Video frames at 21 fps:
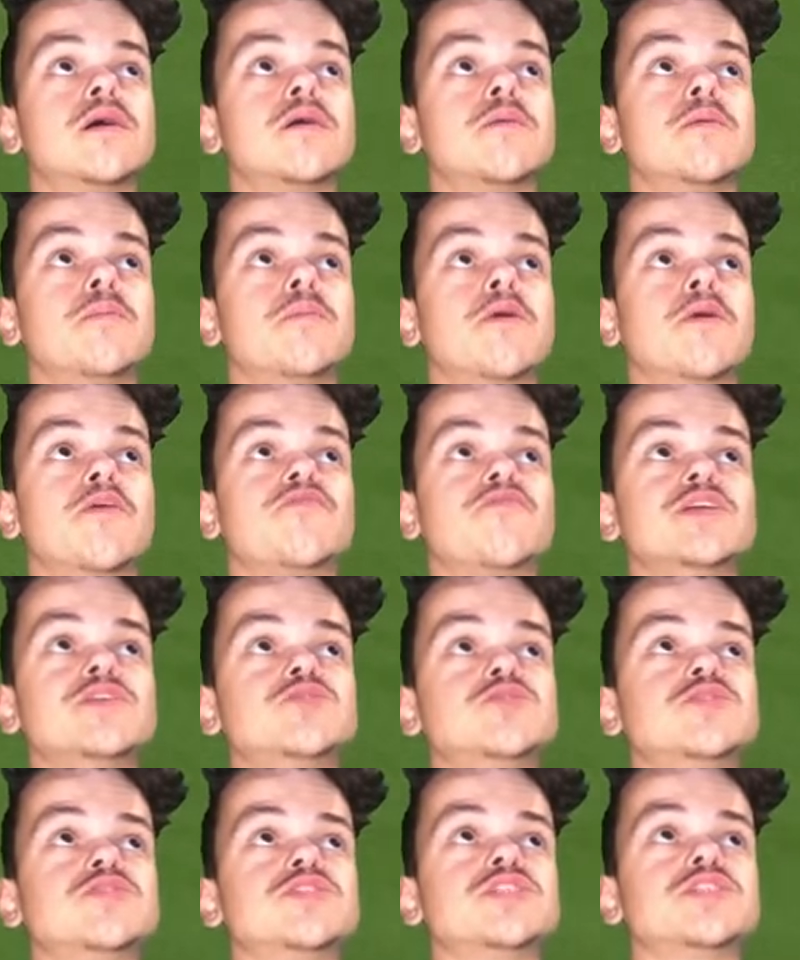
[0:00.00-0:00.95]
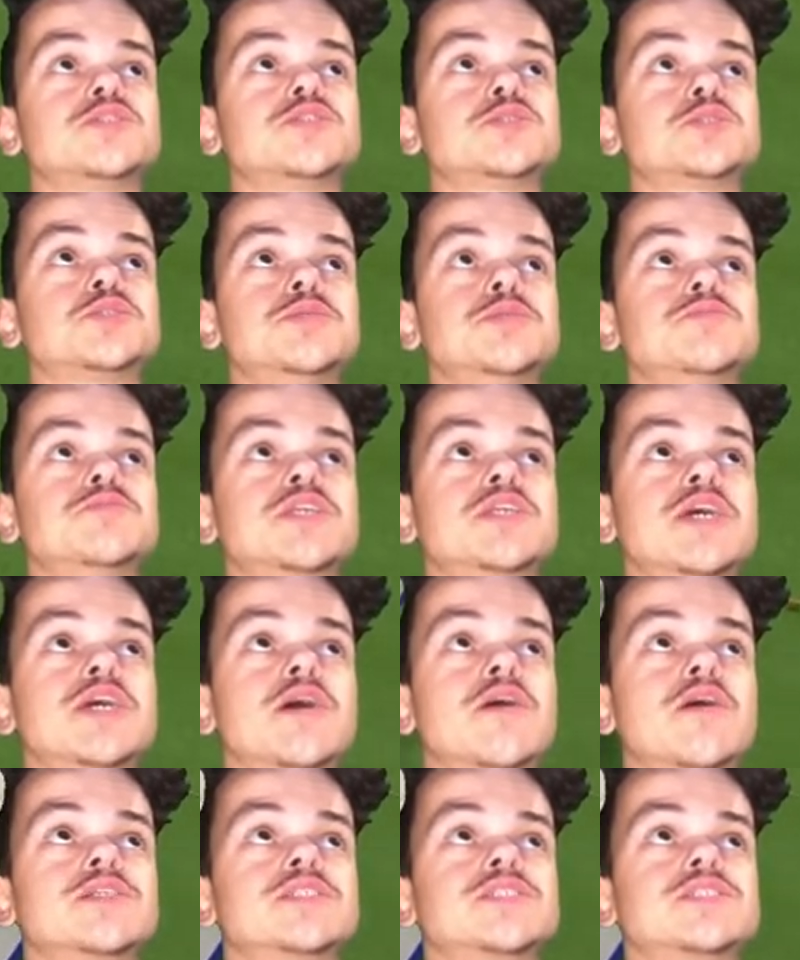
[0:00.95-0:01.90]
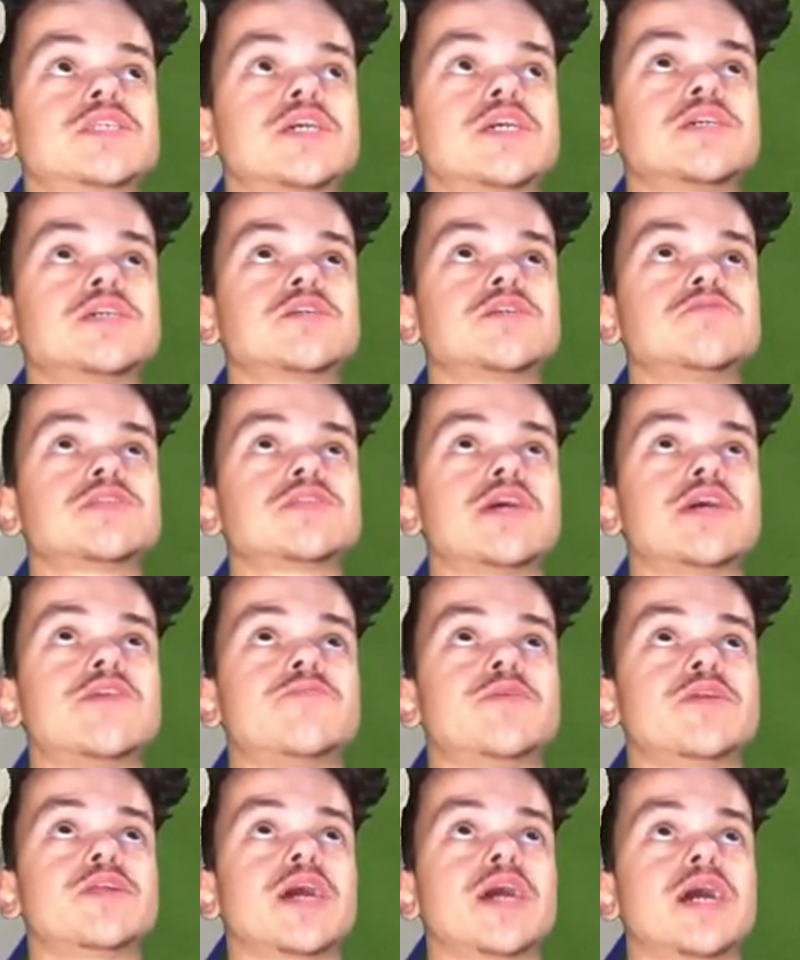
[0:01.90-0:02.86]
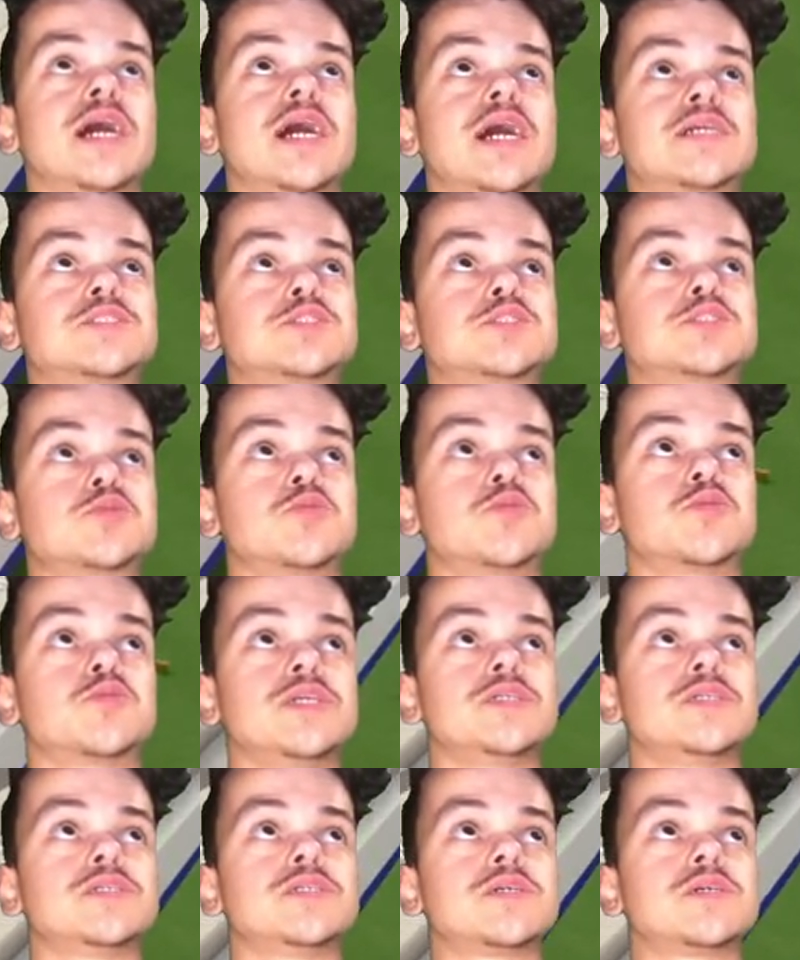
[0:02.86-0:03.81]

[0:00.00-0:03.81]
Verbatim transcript: I've really enjoyed the stream today, guys. Thank you to everybody that has joined.